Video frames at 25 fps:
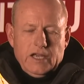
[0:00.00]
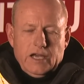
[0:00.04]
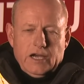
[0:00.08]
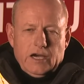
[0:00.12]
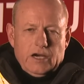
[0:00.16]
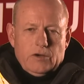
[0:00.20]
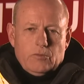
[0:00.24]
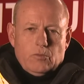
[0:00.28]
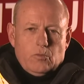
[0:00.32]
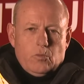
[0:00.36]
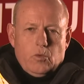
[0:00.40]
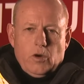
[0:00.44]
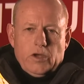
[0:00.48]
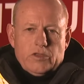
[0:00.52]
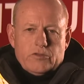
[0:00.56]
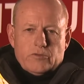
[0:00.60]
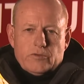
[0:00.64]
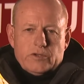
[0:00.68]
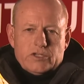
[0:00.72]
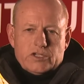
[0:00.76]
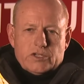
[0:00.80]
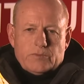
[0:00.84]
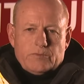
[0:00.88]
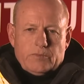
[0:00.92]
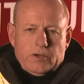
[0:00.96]
Uh, whether
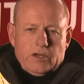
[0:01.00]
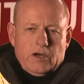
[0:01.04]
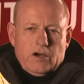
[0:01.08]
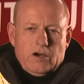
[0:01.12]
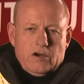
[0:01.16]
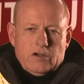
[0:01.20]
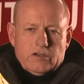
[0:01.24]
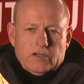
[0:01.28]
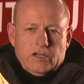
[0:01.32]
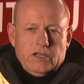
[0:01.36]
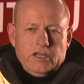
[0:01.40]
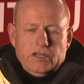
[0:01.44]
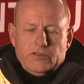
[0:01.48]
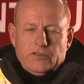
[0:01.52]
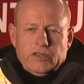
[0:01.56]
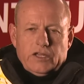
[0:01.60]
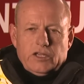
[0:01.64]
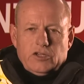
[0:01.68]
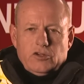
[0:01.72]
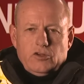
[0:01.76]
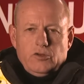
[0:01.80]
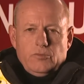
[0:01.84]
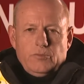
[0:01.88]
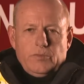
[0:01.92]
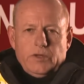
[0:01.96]
it's a plant, there
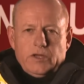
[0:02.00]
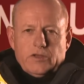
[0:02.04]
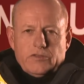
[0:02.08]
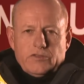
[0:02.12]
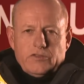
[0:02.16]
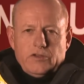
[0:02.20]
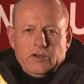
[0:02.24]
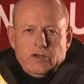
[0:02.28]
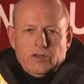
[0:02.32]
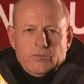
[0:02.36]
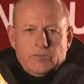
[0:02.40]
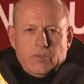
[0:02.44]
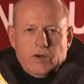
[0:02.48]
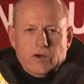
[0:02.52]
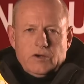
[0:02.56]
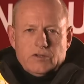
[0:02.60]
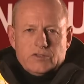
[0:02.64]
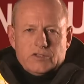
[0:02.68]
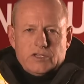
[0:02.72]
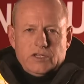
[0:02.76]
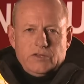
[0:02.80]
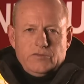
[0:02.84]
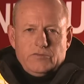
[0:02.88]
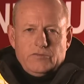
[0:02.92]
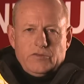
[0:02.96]
could be a third
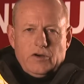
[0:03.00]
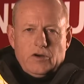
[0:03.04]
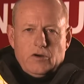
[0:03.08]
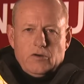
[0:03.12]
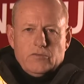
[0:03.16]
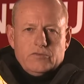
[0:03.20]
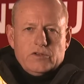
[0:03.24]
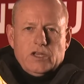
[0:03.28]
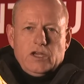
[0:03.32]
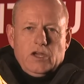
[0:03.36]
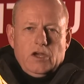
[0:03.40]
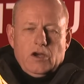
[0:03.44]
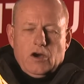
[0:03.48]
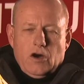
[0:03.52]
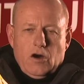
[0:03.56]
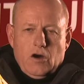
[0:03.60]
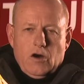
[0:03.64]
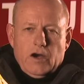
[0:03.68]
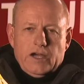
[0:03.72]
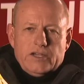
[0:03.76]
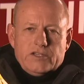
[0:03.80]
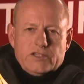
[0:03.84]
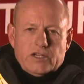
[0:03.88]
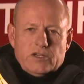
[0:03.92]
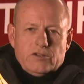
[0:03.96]
party involved,
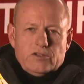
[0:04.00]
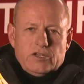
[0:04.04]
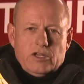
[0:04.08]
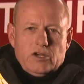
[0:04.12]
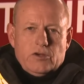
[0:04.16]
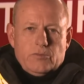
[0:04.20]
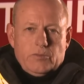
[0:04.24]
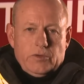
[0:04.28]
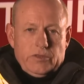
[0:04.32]
I don't know.